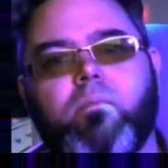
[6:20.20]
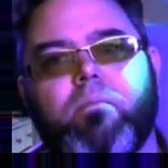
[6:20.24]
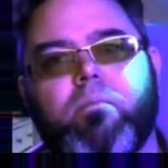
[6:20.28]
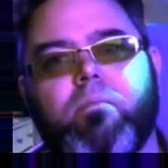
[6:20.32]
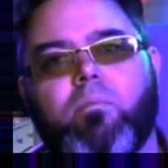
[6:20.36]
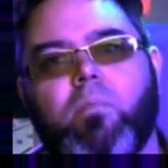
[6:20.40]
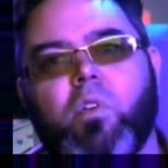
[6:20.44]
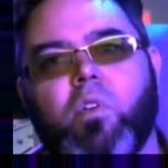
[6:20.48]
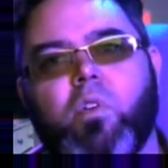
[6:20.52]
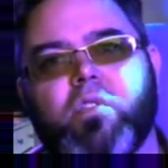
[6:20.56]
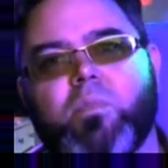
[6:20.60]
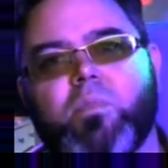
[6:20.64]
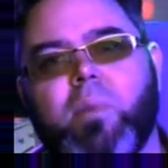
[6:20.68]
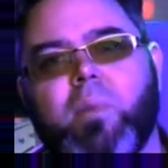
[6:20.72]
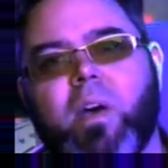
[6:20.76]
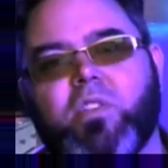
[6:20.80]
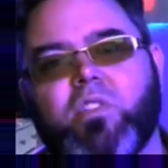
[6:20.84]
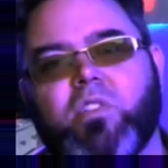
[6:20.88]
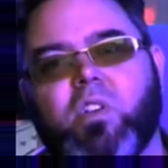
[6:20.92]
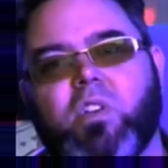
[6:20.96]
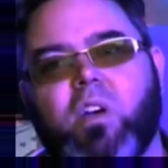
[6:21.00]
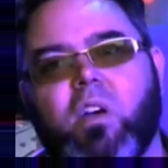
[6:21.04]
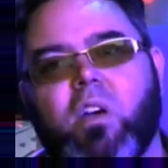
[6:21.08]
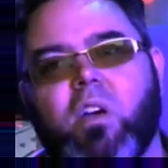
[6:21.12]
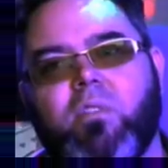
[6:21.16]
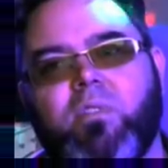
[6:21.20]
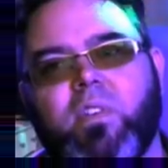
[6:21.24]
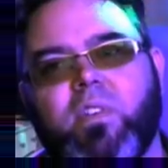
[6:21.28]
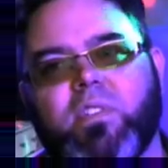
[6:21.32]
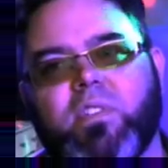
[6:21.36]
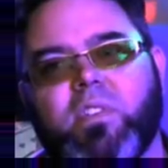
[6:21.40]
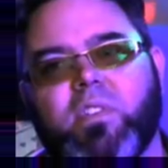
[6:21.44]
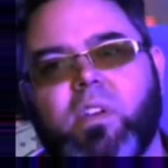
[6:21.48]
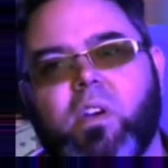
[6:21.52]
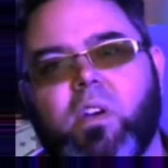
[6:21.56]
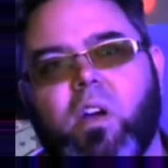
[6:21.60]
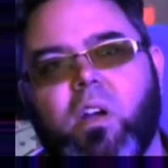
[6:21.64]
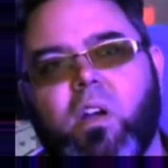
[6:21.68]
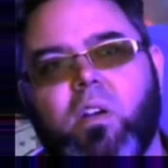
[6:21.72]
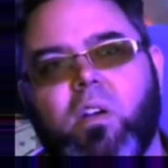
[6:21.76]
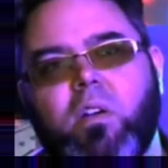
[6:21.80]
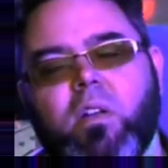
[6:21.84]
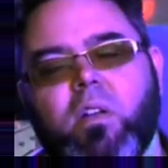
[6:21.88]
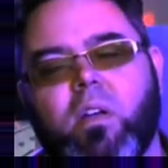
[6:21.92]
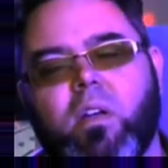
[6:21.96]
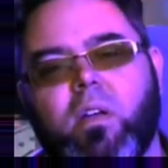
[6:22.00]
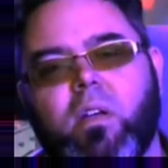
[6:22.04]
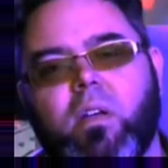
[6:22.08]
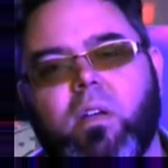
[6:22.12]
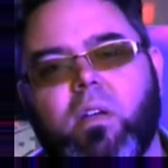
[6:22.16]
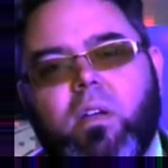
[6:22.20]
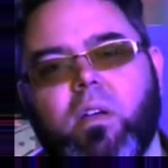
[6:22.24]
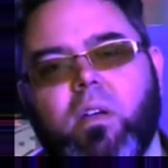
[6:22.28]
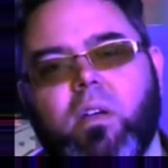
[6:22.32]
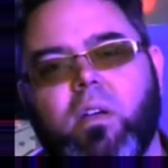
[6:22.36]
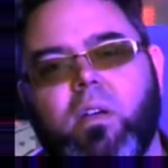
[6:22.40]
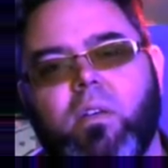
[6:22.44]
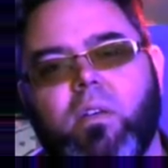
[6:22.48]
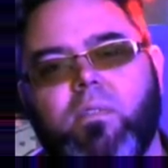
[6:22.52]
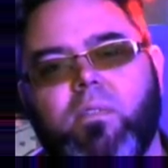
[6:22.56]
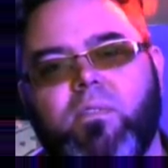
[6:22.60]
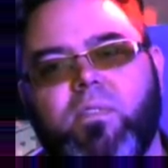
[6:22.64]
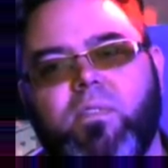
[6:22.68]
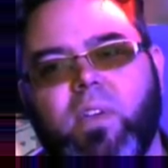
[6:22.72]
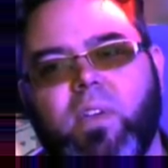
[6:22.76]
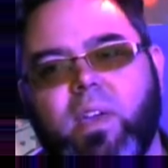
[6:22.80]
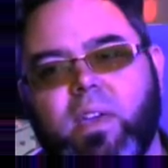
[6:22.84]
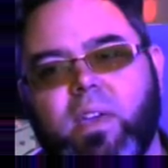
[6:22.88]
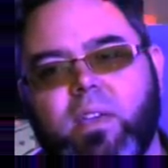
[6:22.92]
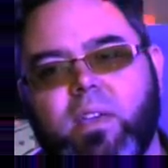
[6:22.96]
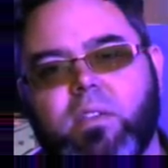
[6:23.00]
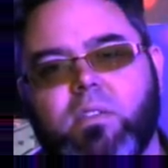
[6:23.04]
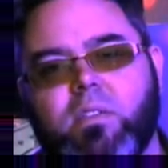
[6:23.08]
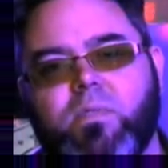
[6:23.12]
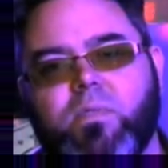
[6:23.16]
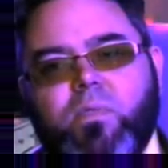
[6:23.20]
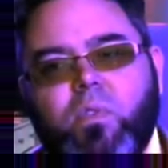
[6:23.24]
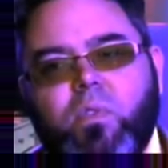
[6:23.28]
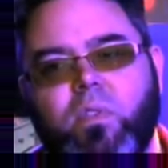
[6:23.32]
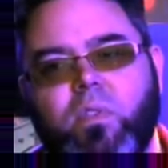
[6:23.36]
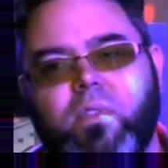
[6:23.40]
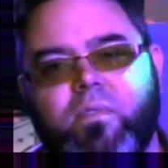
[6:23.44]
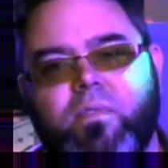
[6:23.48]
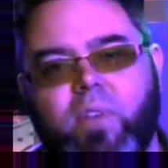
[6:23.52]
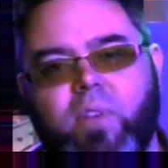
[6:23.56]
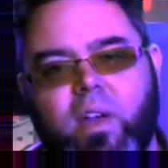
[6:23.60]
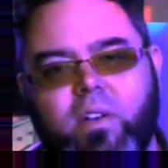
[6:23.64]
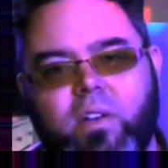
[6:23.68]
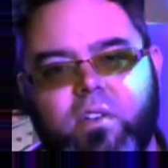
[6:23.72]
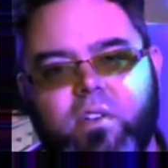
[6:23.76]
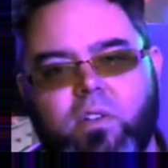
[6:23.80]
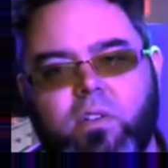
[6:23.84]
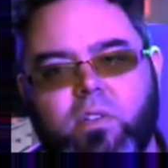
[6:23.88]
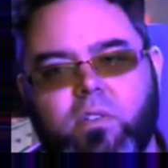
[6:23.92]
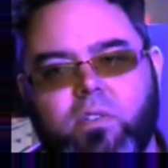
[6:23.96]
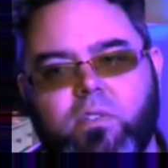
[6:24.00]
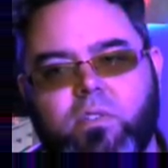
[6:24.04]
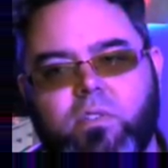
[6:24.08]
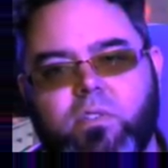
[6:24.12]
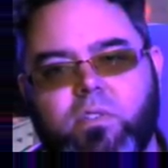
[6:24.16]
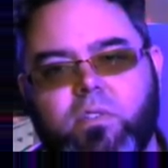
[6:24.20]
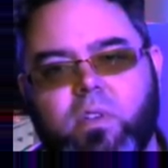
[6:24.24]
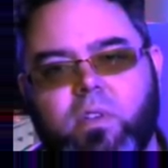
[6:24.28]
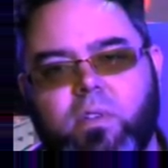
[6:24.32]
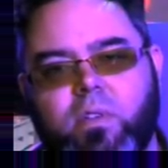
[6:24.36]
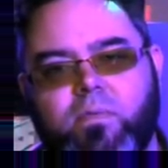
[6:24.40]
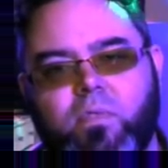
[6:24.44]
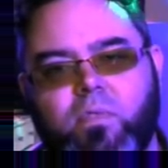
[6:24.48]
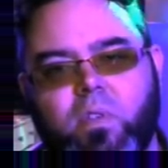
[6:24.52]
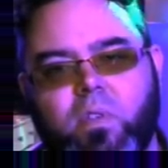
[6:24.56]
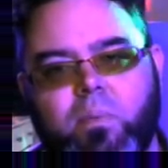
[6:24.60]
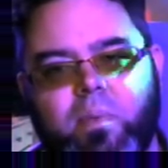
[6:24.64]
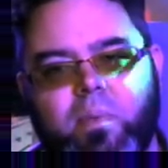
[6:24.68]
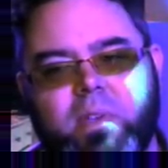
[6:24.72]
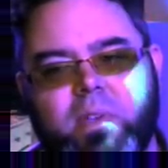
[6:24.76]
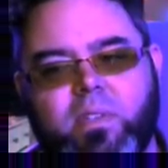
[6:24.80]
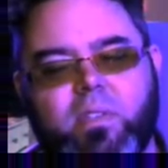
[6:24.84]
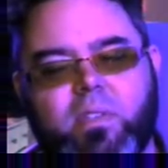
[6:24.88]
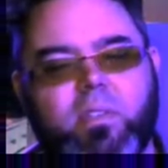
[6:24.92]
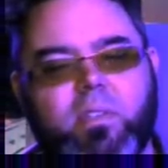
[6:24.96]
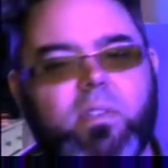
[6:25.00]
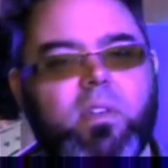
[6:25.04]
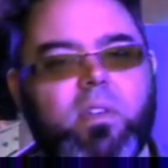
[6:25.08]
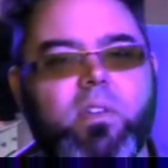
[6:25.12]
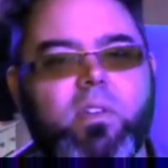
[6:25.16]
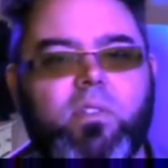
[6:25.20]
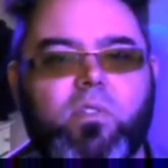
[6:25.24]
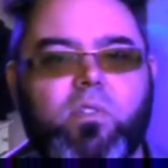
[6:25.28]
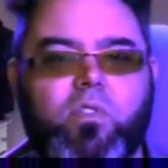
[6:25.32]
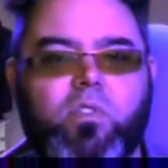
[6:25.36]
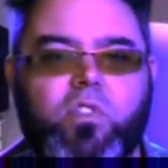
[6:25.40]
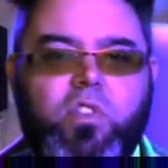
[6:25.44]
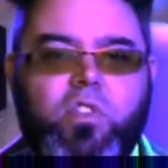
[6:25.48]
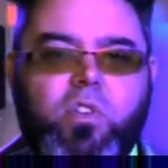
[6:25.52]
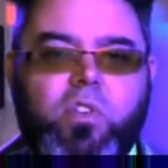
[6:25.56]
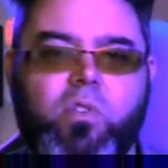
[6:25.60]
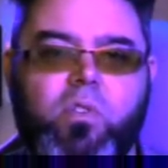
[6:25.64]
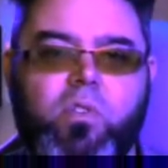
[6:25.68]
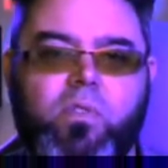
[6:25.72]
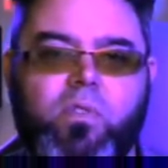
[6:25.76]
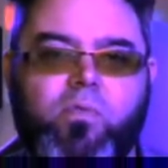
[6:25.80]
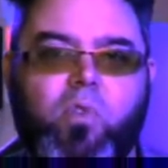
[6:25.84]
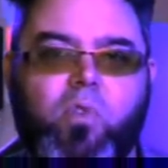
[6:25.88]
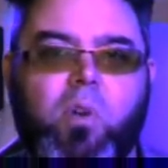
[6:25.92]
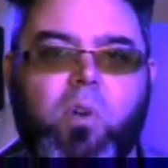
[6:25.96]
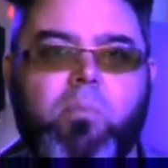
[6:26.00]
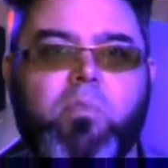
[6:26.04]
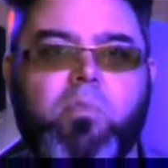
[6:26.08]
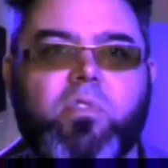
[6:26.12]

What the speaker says: Most MasterCard, Visa card fees for the vendors and for the businesses are 2 to 4%.